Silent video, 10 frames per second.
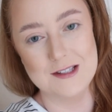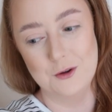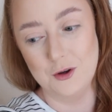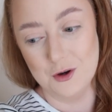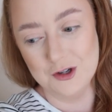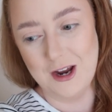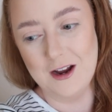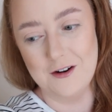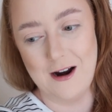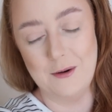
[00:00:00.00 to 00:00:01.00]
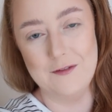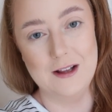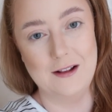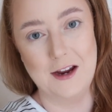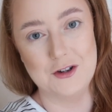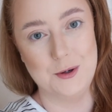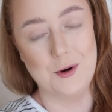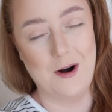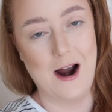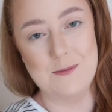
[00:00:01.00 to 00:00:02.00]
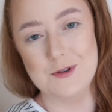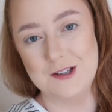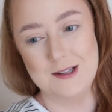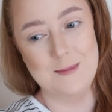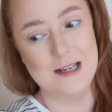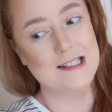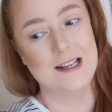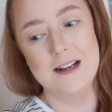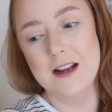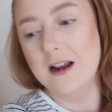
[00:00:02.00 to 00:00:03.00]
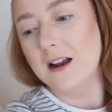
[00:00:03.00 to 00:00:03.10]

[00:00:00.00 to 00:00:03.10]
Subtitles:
so go check her out if you like true crime. She's amazing.